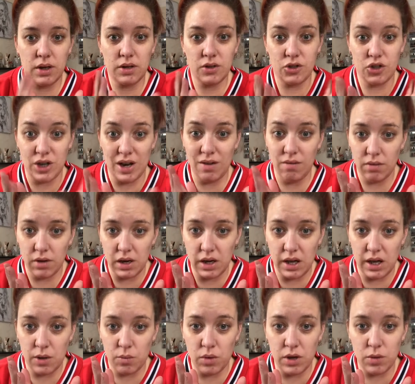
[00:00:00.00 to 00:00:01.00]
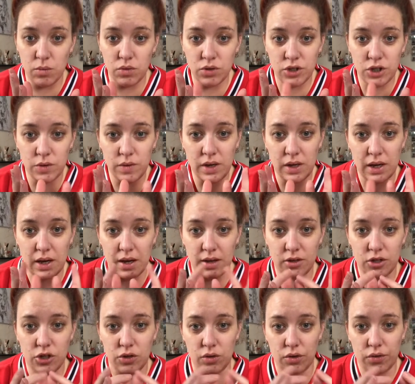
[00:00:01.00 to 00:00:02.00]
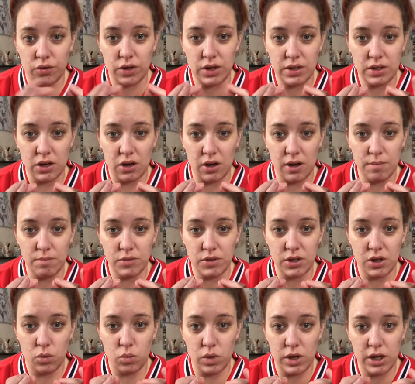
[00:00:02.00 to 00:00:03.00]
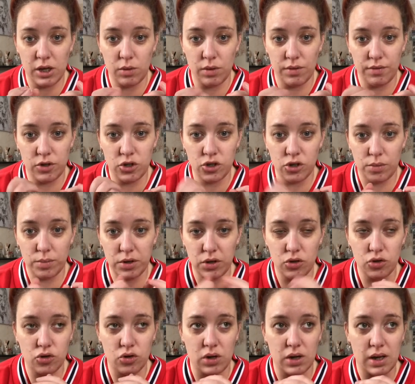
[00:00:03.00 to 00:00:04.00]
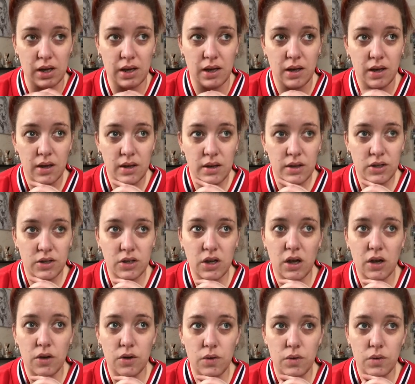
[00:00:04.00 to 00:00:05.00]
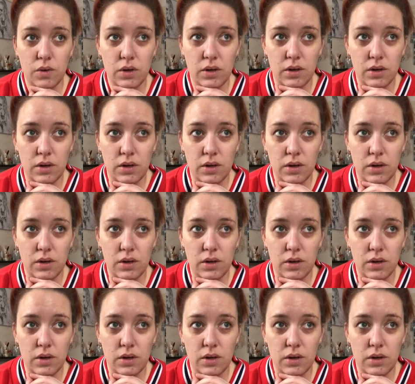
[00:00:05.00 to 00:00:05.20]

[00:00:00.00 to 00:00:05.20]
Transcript: generally we were doing it 2 or 3 times a week with a shopping trolley. So